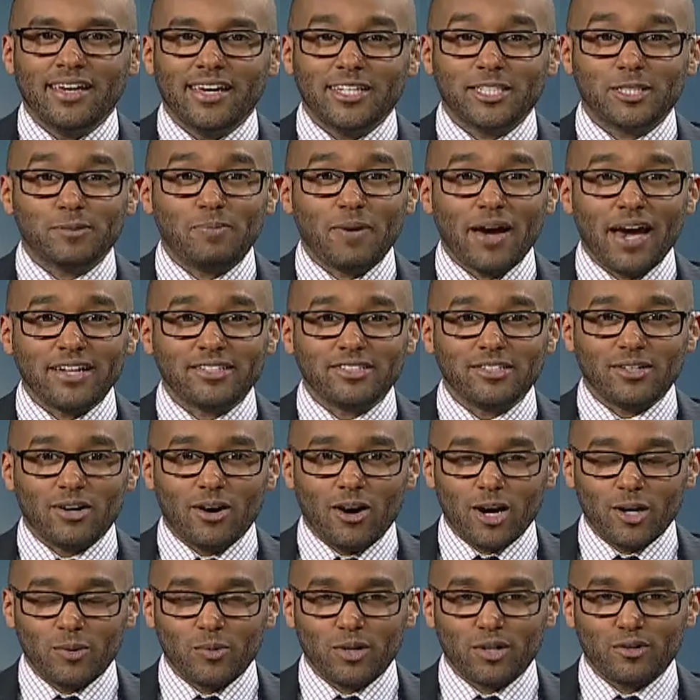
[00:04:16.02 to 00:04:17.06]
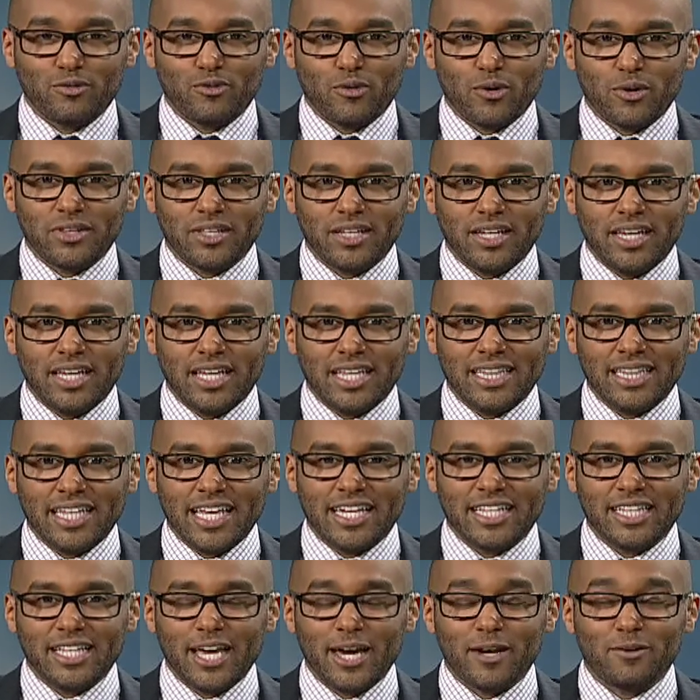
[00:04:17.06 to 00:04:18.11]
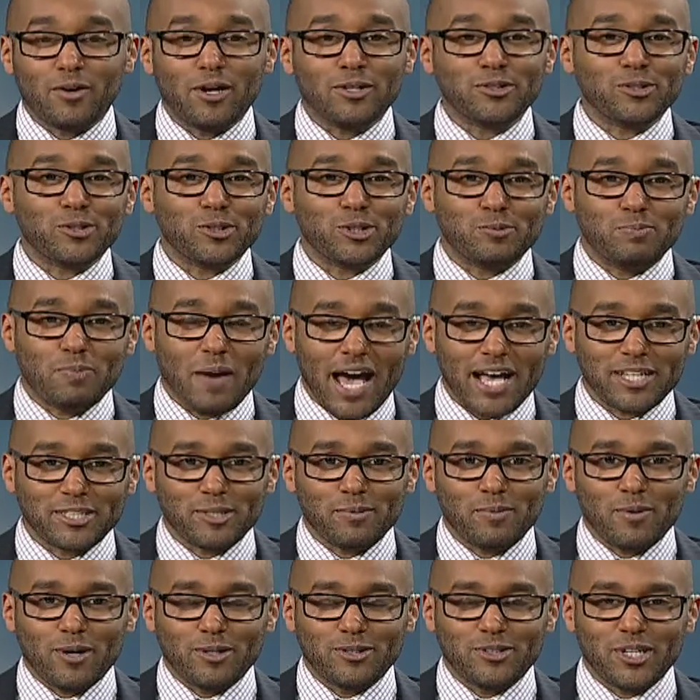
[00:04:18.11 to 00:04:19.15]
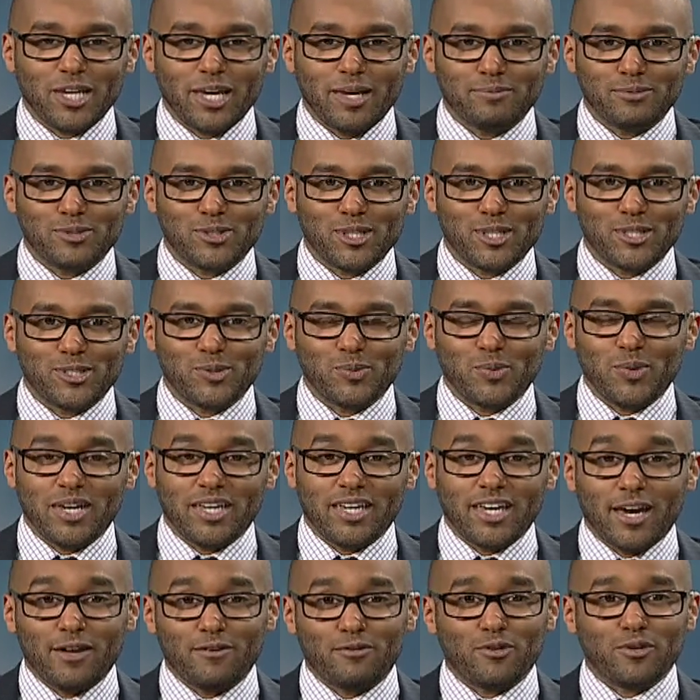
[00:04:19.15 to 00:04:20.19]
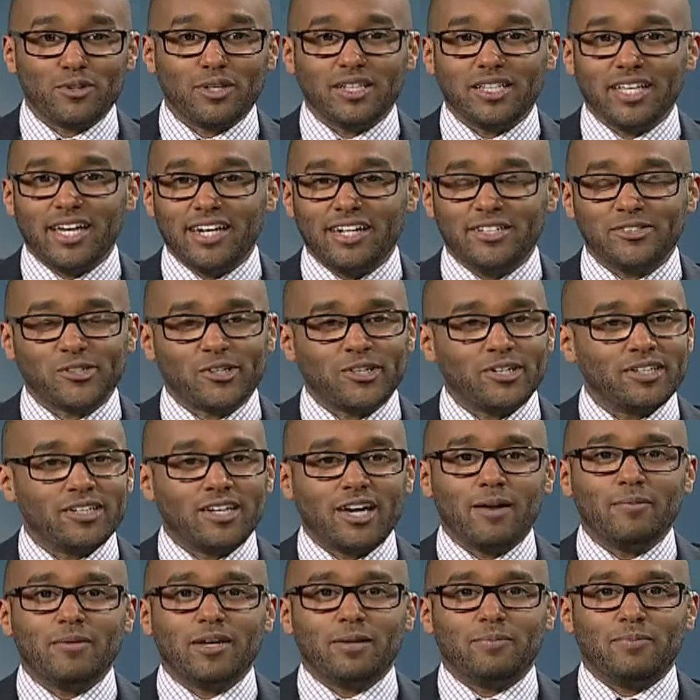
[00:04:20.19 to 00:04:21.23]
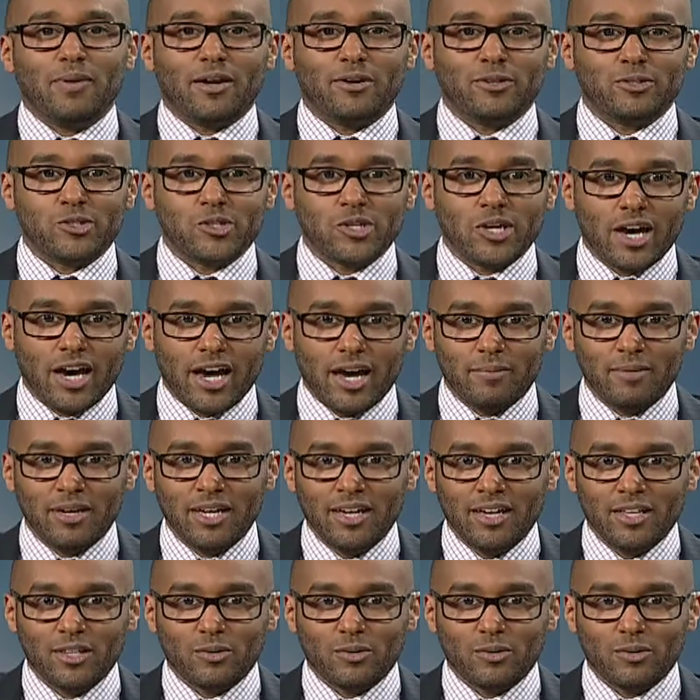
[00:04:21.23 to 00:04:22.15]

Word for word: It's back to the hardwood for the Lakeland Rustlers basketball teams this weekend. For the ladies, it couldn't come at a better time.